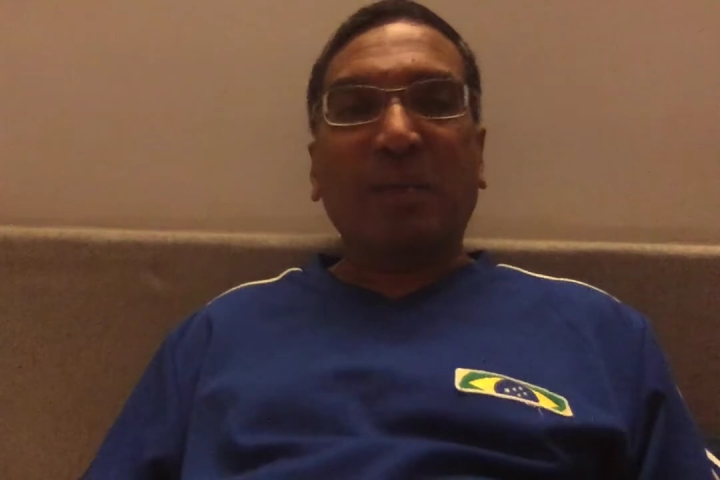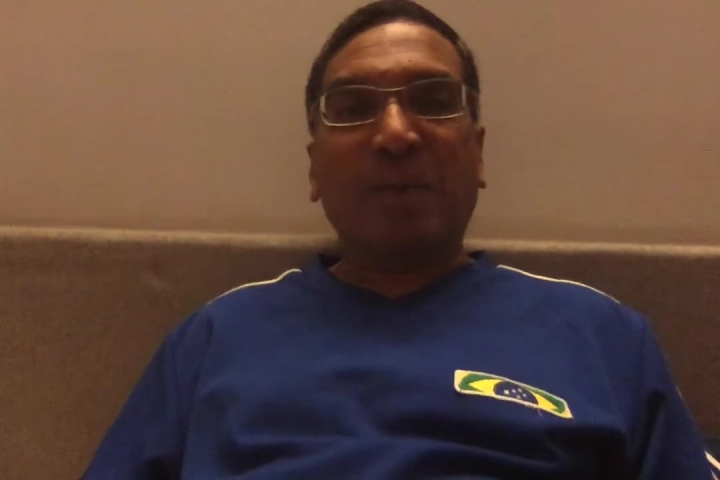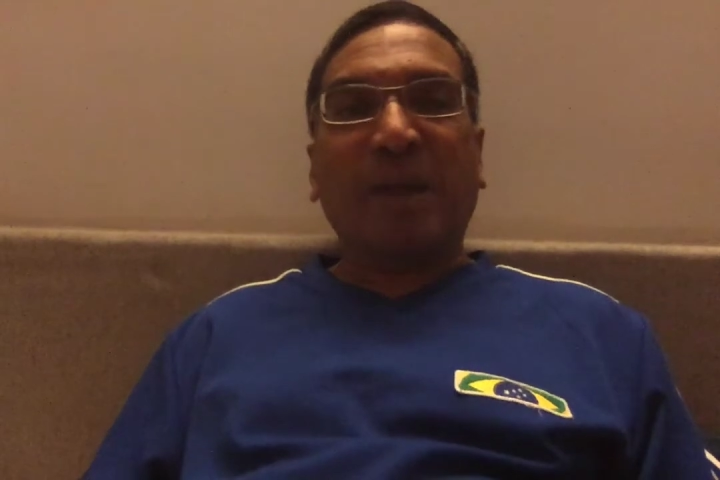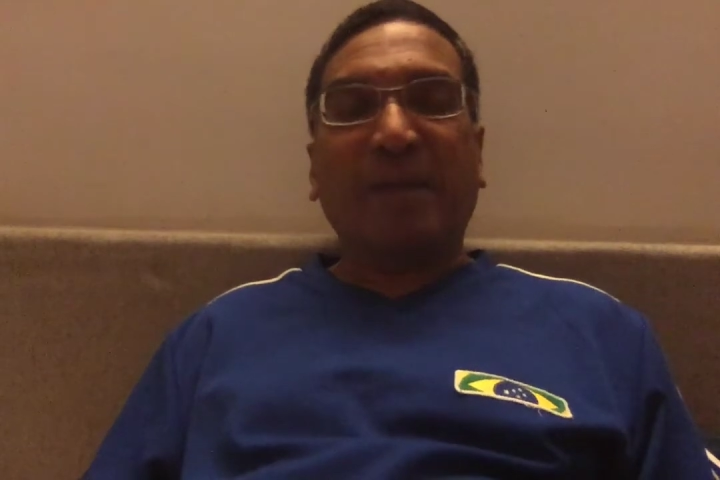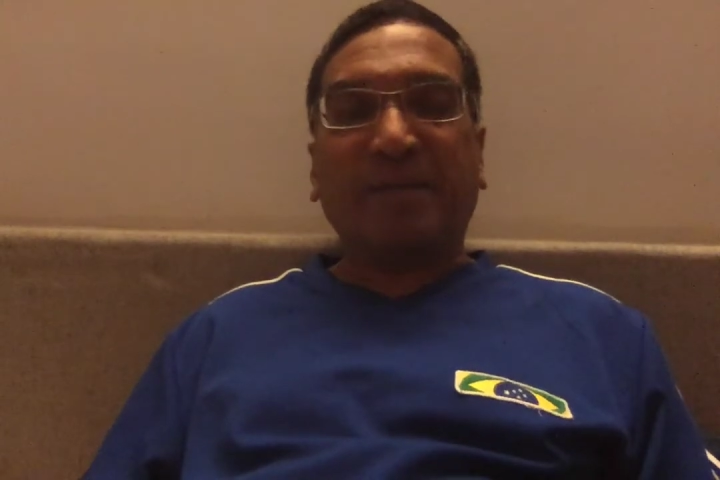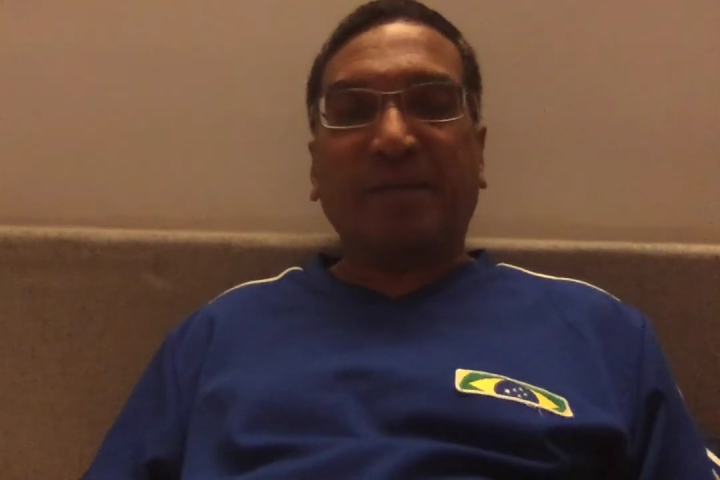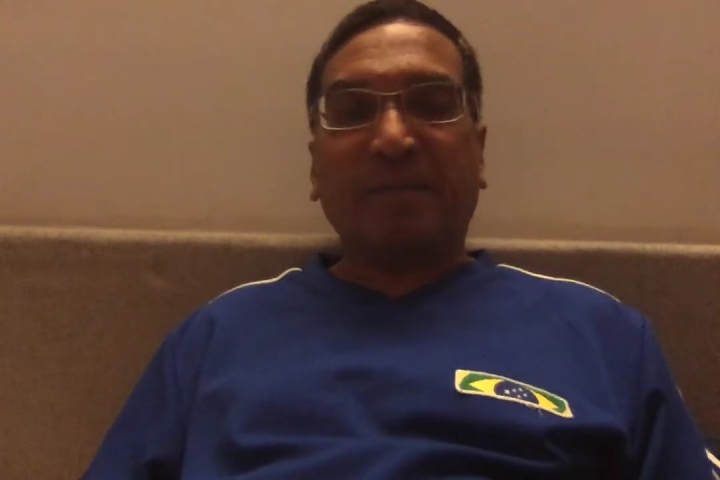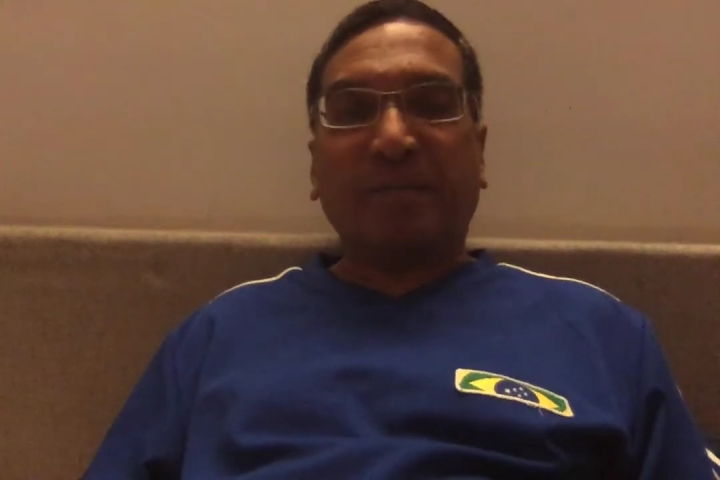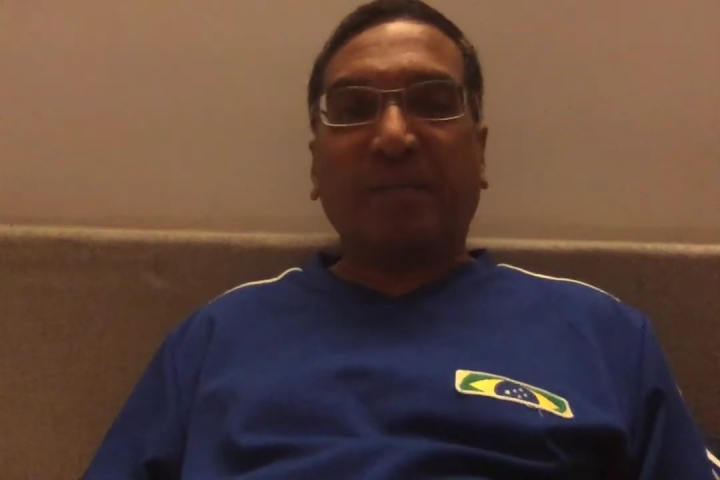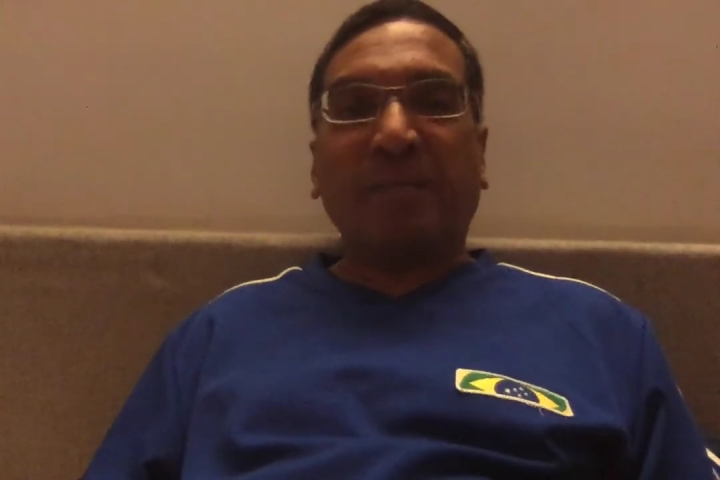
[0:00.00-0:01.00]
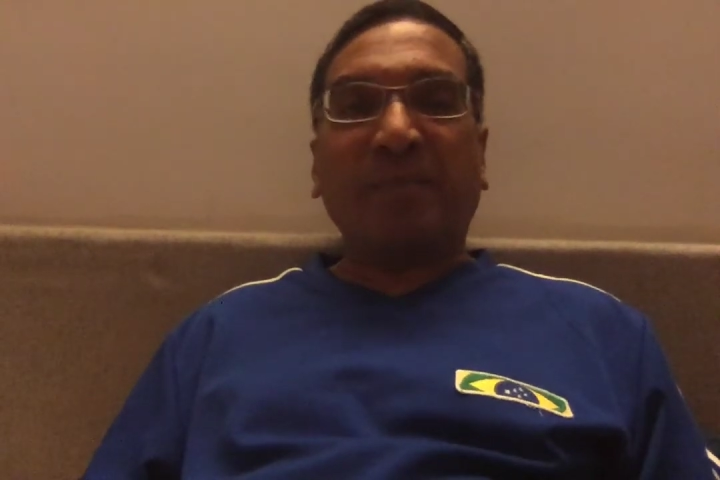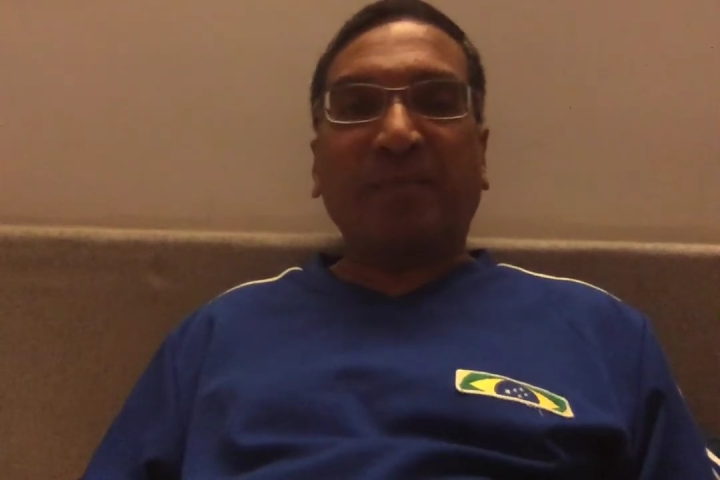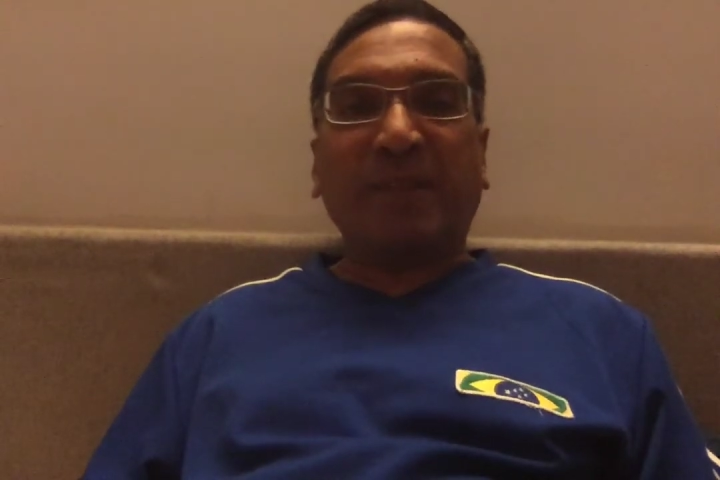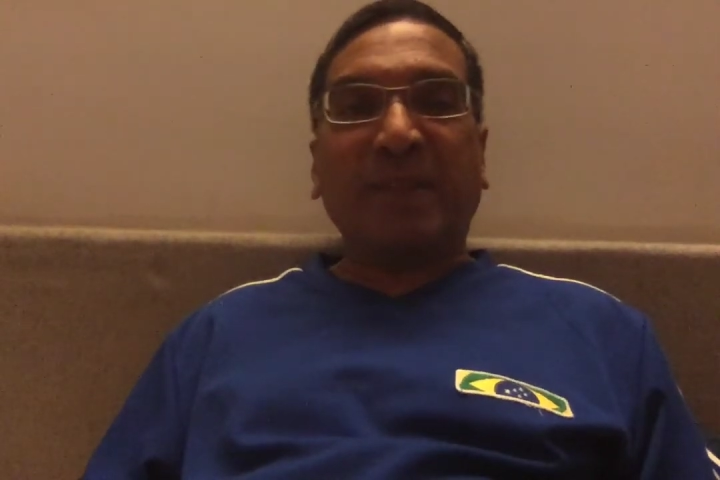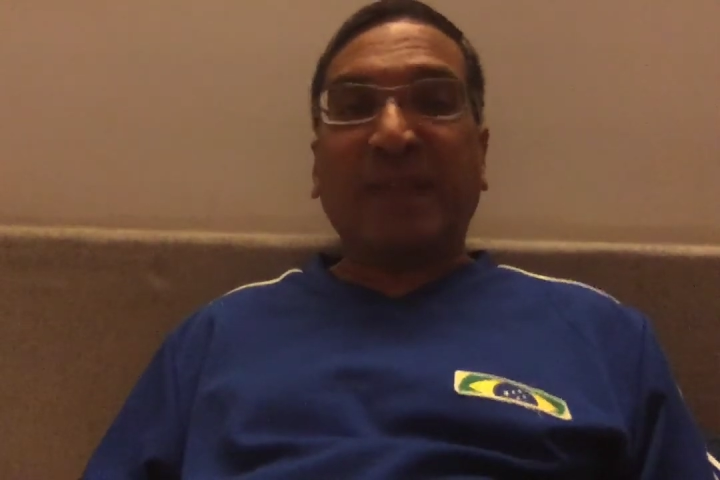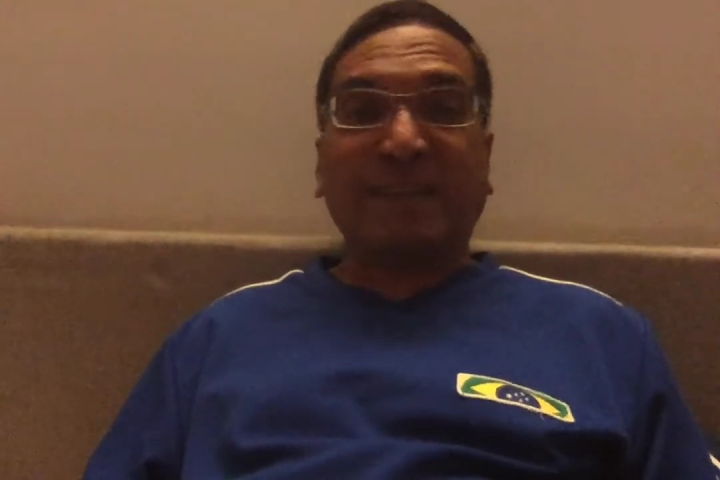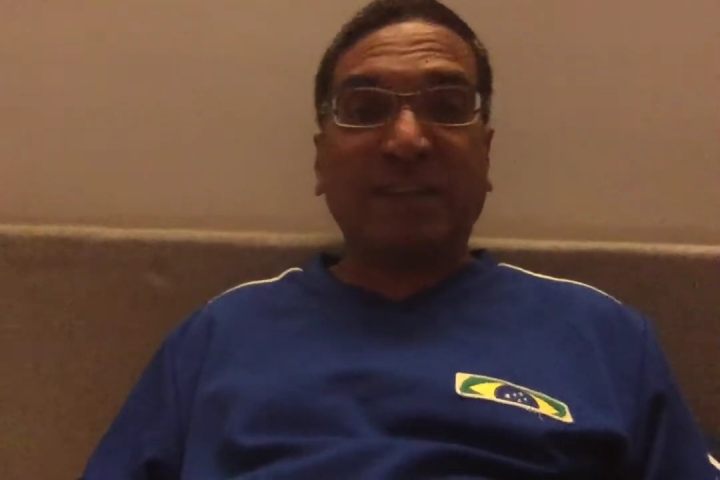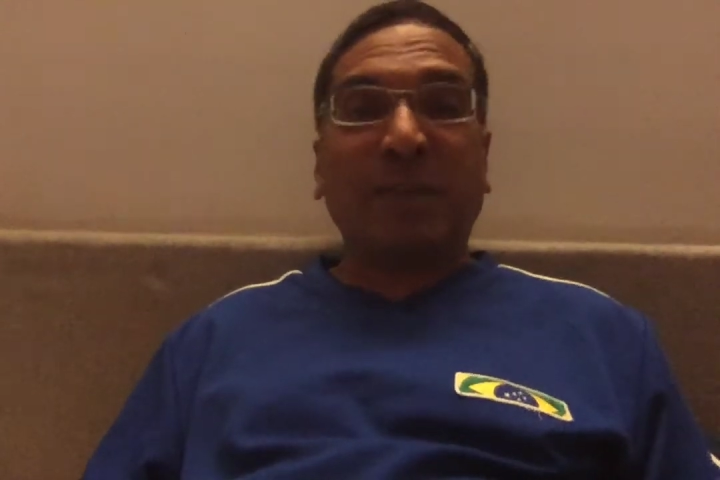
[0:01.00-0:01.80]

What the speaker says: but that's